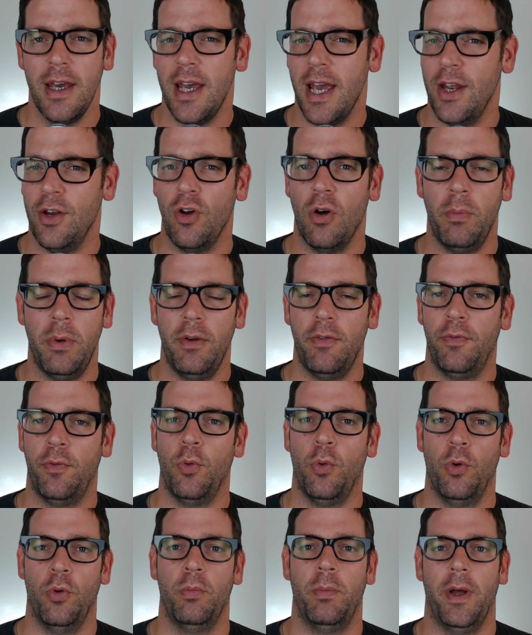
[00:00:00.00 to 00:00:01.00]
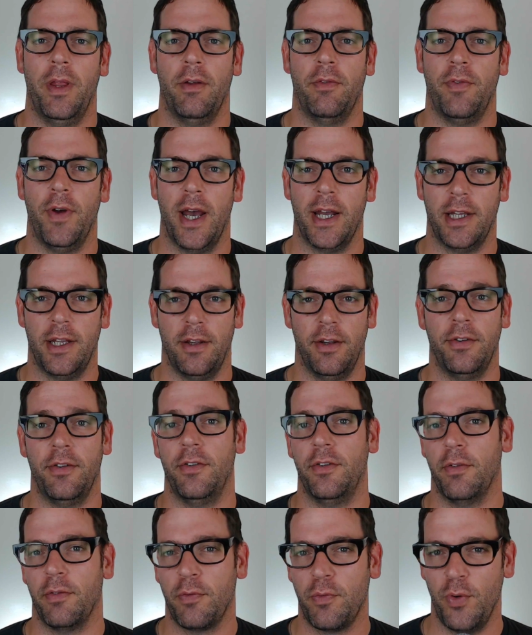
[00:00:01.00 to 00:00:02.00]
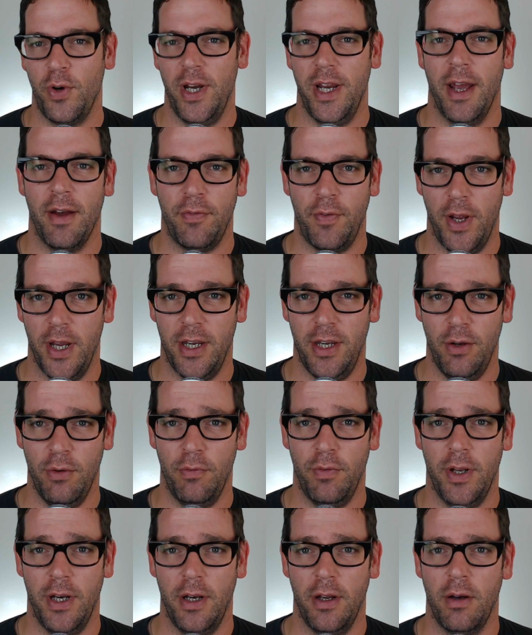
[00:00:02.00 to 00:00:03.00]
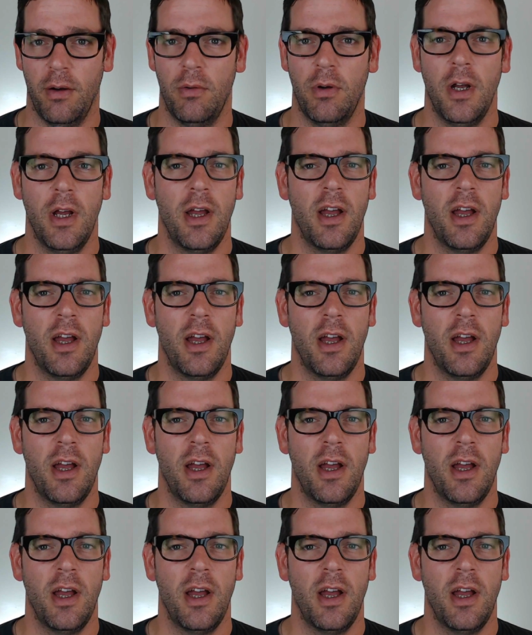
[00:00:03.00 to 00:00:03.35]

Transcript: And don't be fooled by the fact that this is a free FAQ video.